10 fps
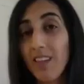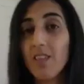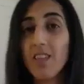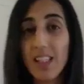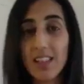
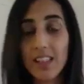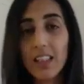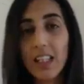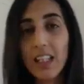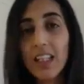
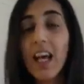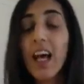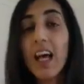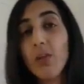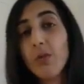invested in,
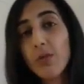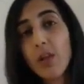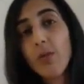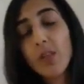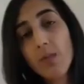and
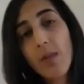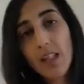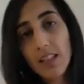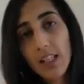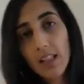also
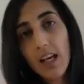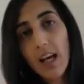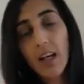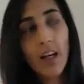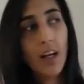respecting that